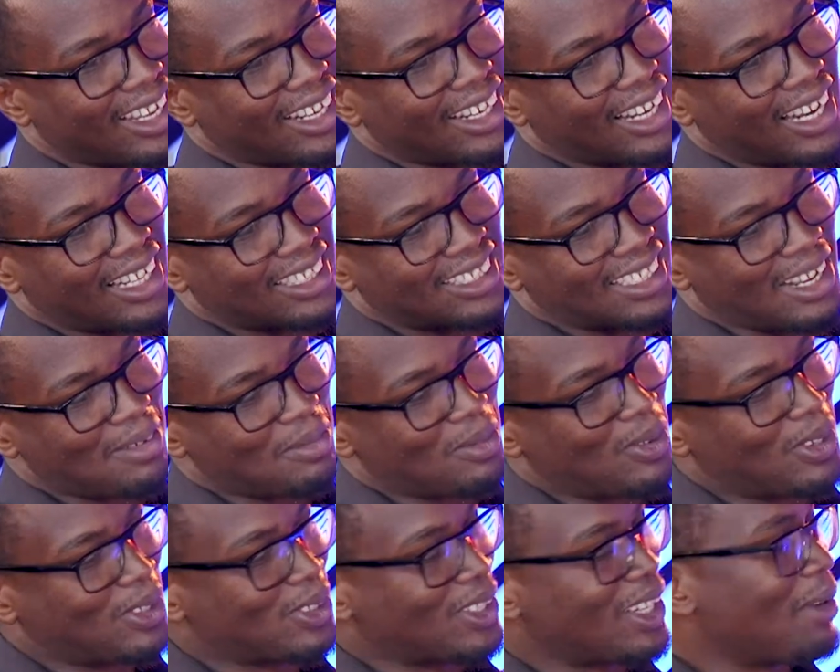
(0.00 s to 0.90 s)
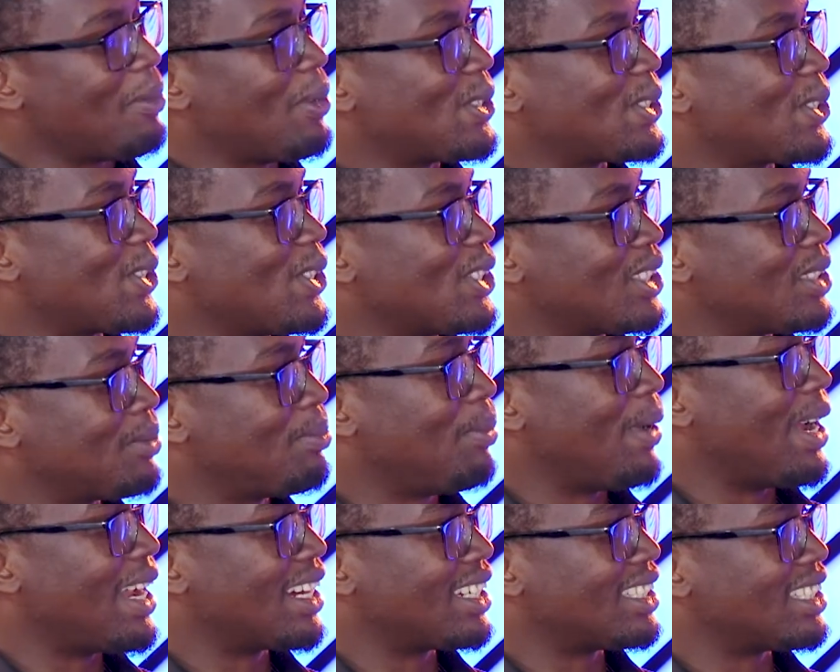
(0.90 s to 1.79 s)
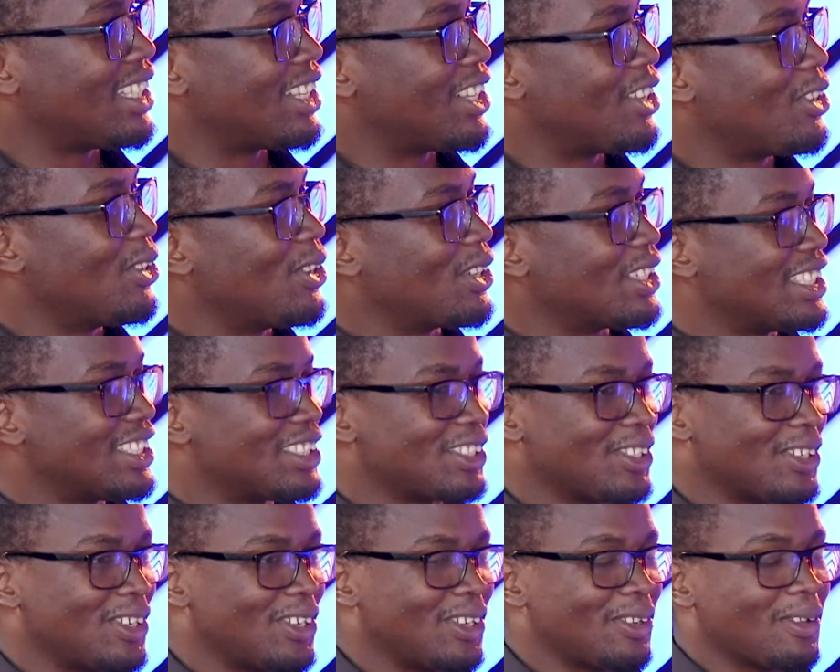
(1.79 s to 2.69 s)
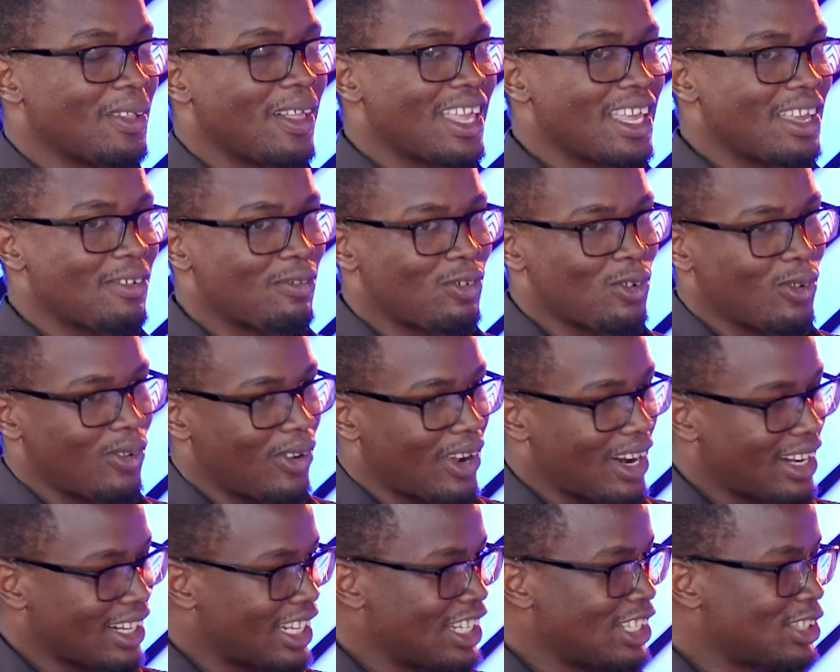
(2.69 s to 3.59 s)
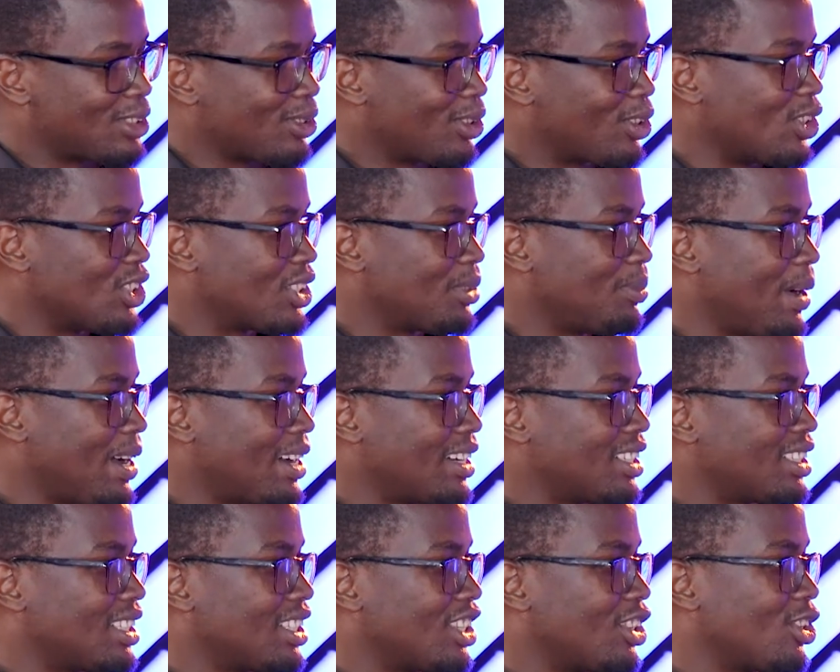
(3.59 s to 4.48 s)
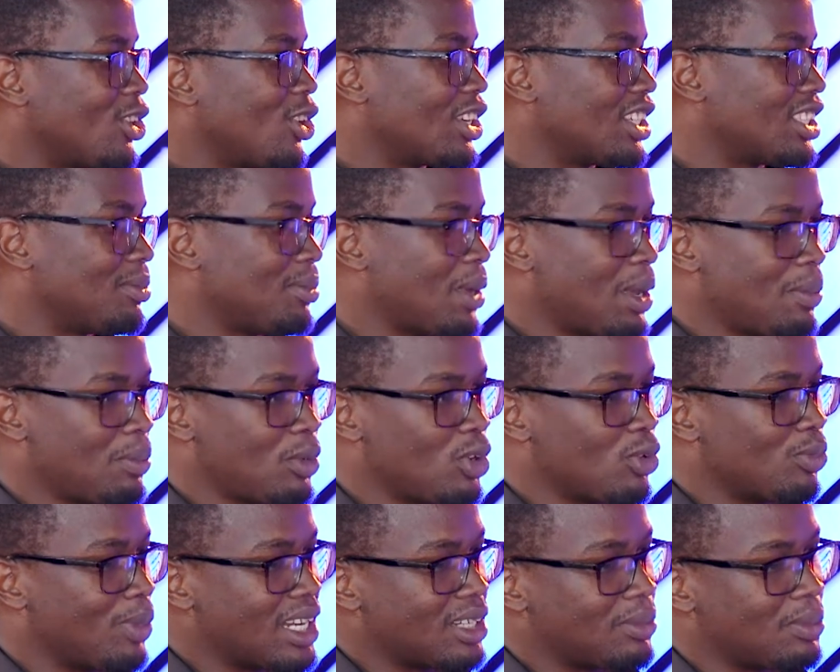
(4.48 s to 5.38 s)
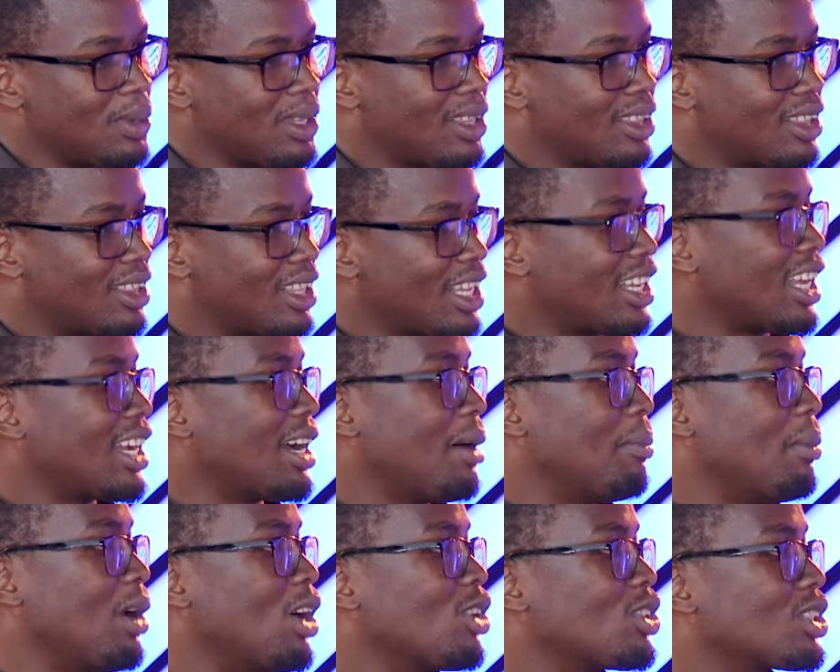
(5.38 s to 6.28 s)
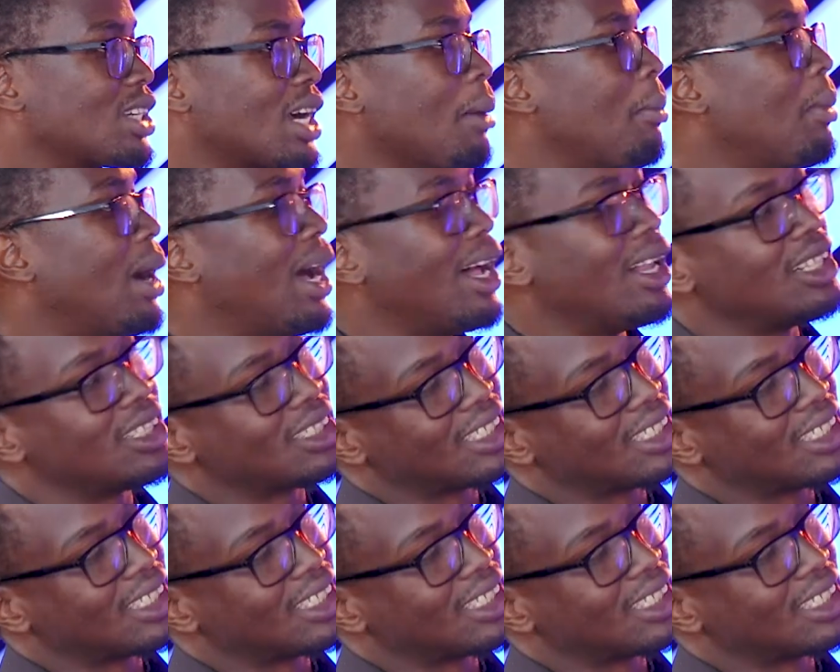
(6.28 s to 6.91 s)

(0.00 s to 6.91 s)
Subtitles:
last time we were talking about conspiracy theories. So if you are into conspiracy theories, maybe you might be thinking about cabals